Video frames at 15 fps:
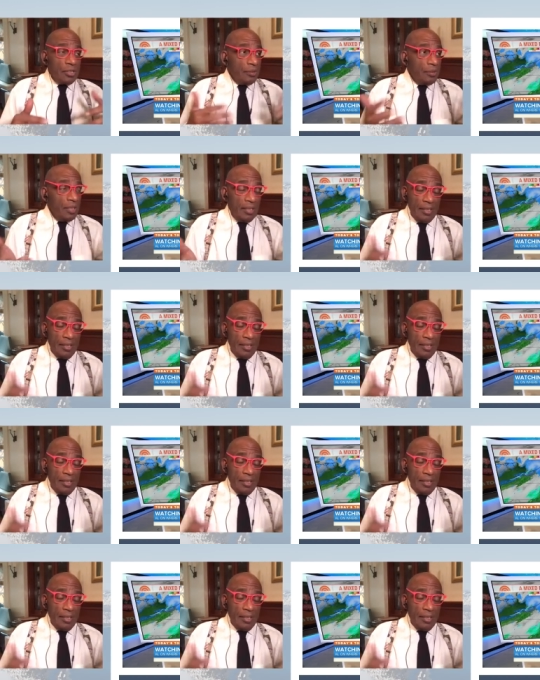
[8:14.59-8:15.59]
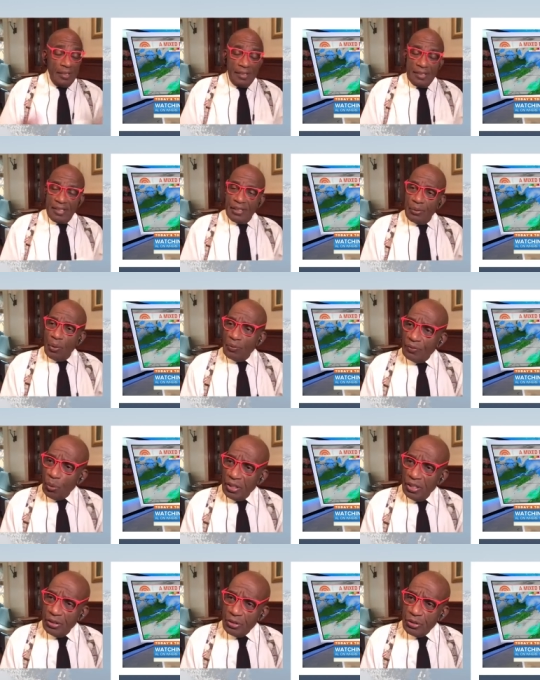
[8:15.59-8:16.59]
you know over 40 years of doing
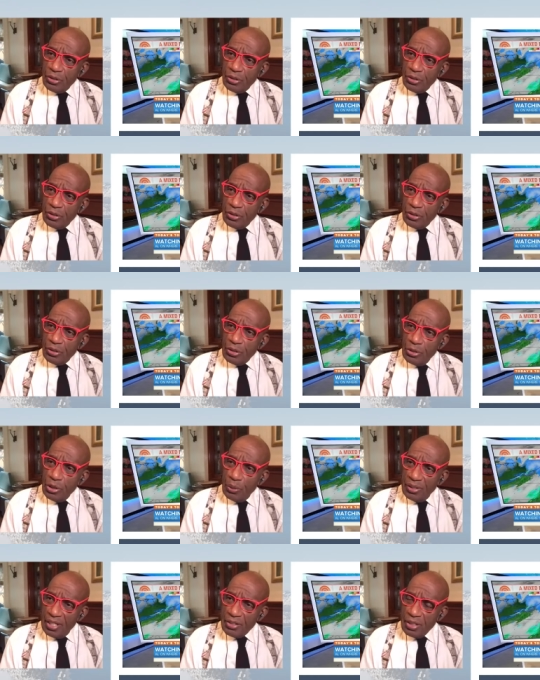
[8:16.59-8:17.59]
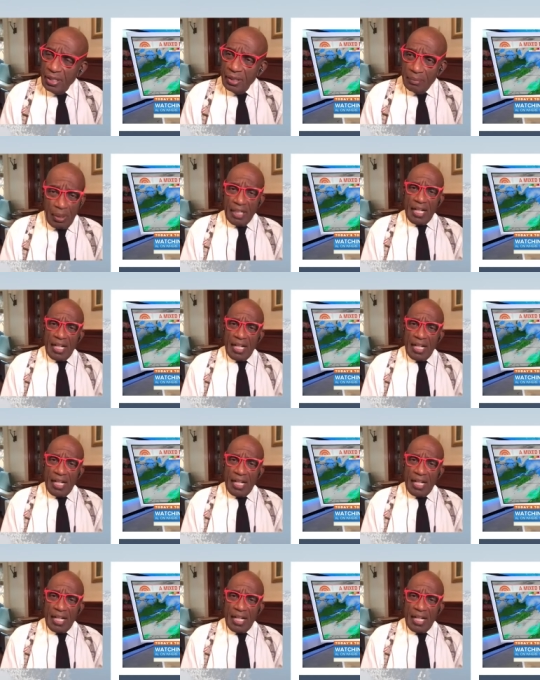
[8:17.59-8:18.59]
this, but I do not have a
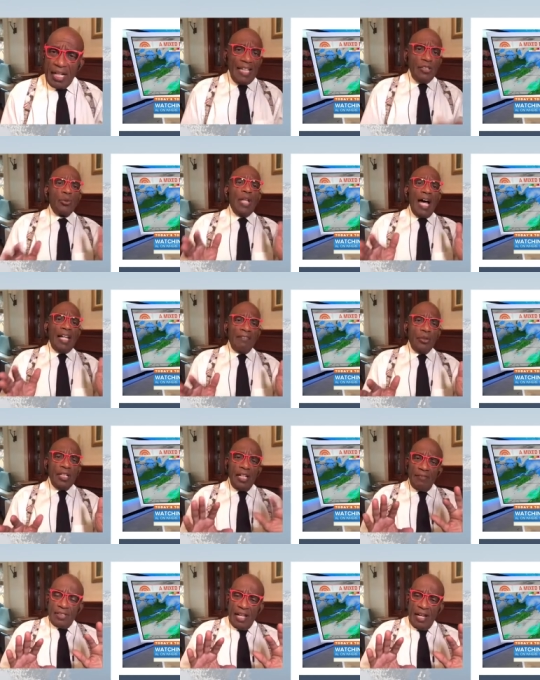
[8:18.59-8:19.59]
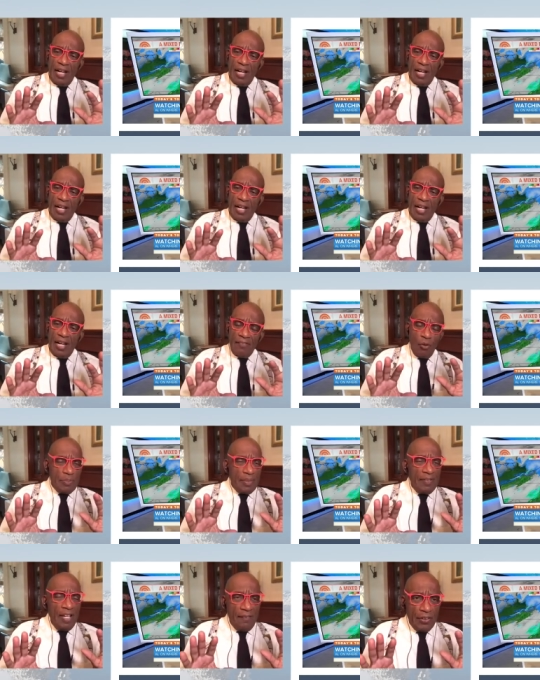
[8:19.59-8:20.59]
degree. And I've I've always been very
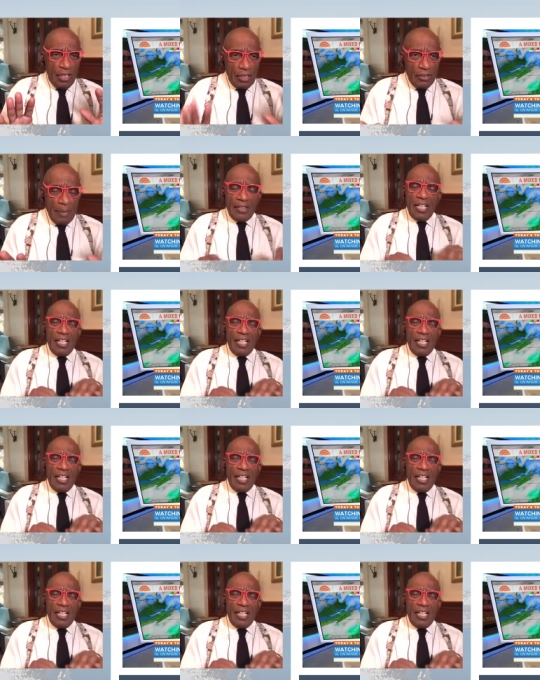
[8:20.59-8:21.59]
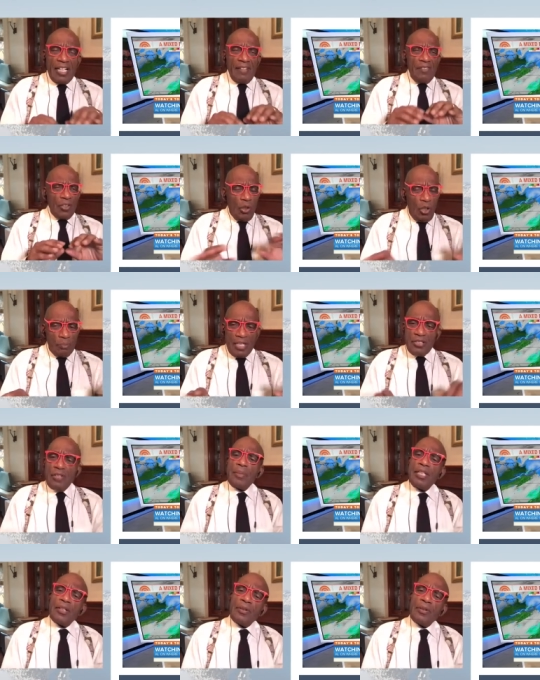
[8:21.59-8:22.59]
clear about that. I've never called myself a
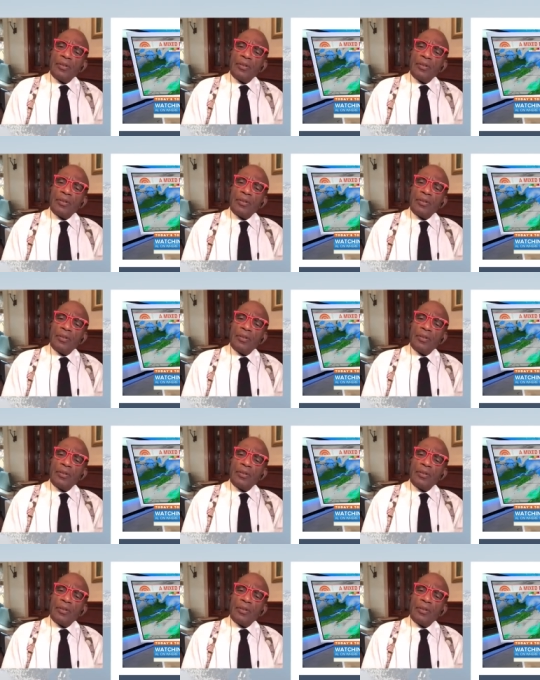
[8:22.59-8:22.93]
meteorologist,